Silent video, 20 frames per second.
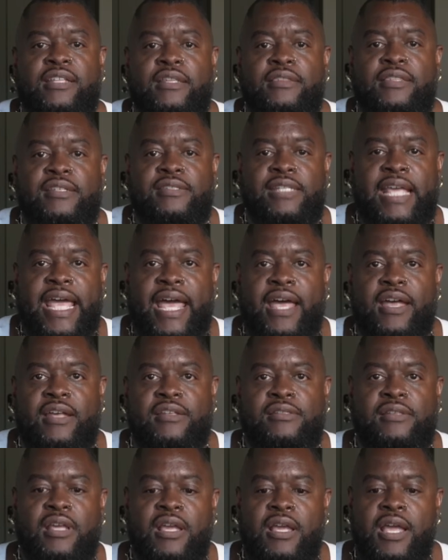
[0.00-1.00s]
that this
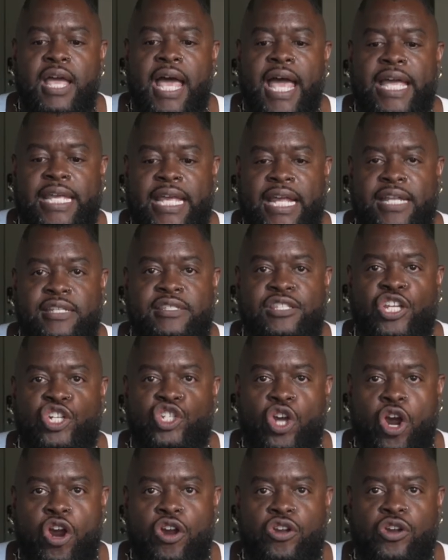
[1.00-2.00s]
has against the
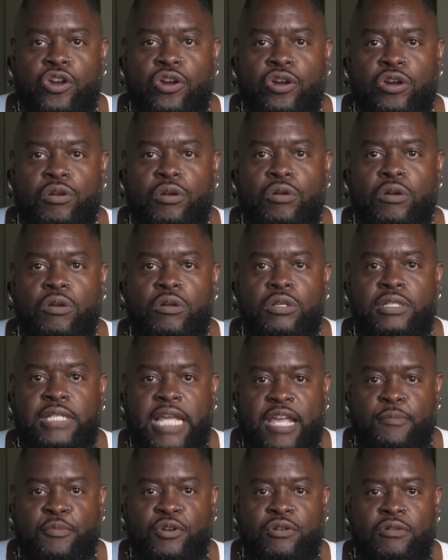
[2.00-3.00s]
darker
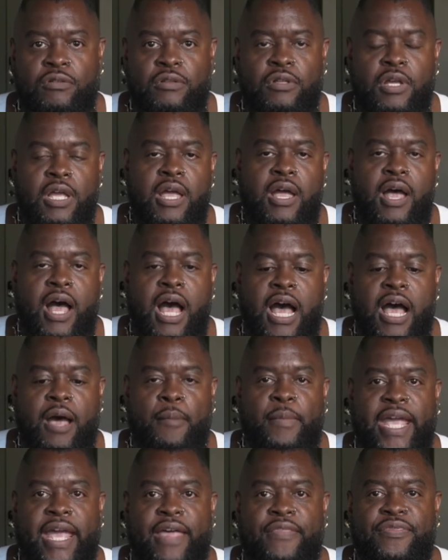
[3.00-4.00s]
table
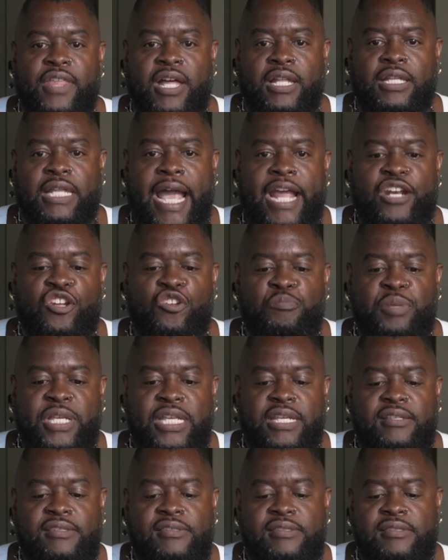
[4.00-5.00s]
and the lighter
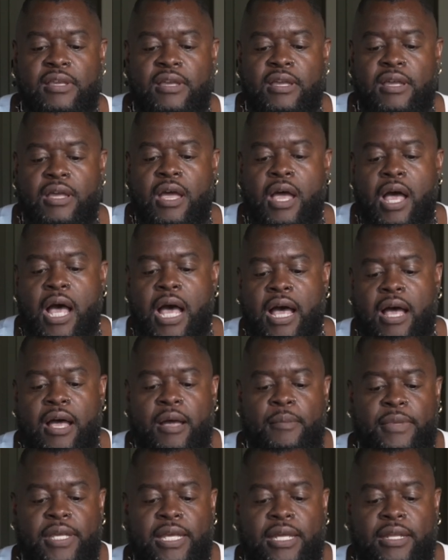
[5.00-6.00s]
piece.
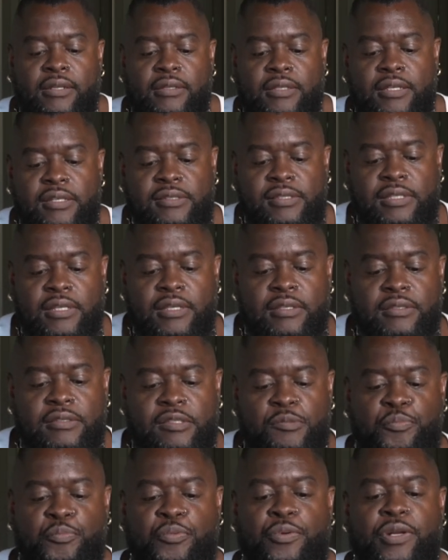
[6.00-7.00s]
And this
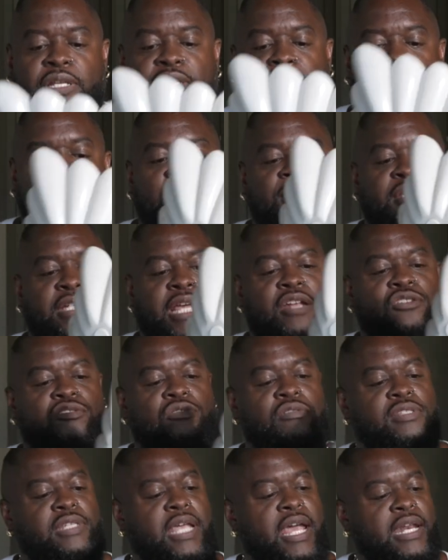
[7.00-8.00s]
is pretty
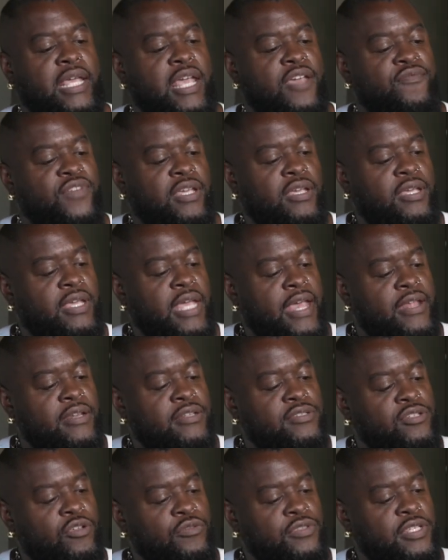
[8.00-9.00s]
substantial, it's kind of heavy.
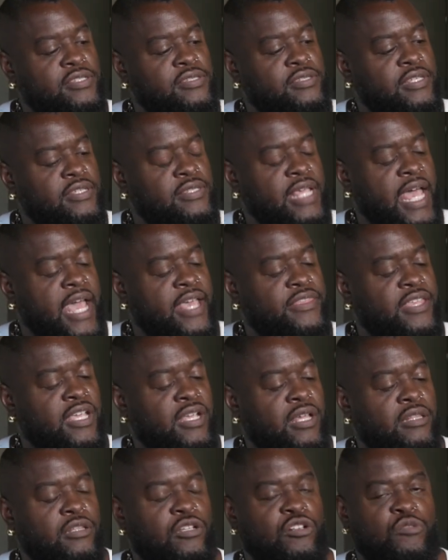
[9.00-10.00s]
And so this is, I
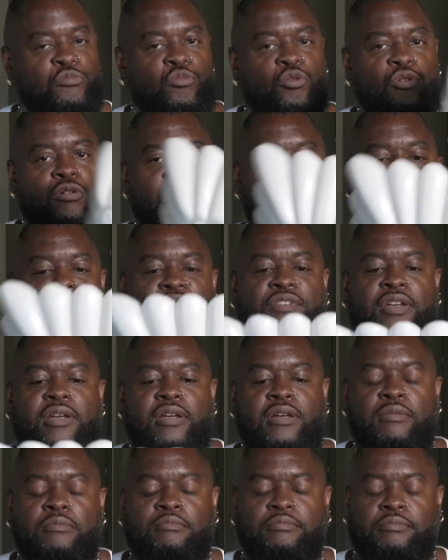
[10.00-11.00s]
think, a little more of
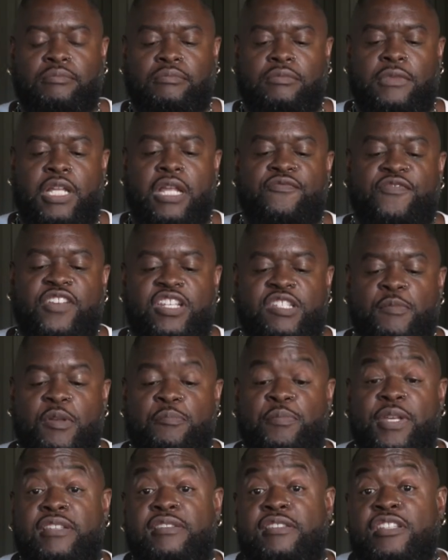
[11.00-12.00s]
a
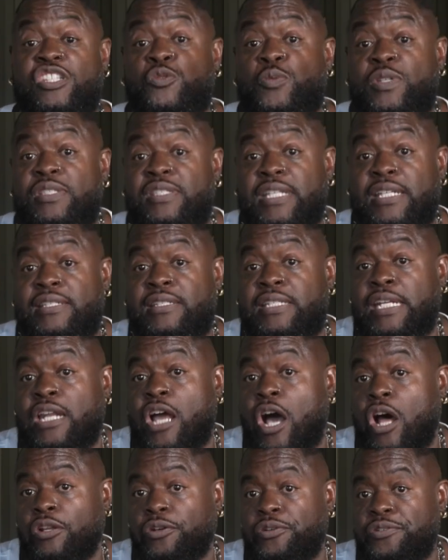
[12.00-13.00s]
investment piece. This was
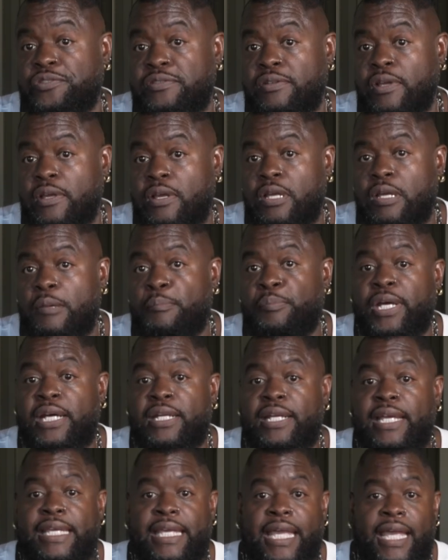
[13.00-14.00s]
$60.
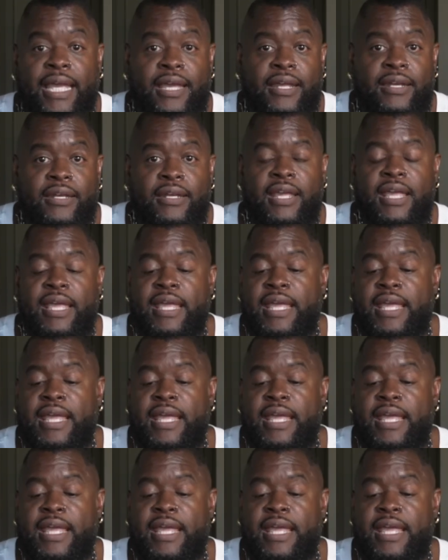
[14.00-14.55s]
But again,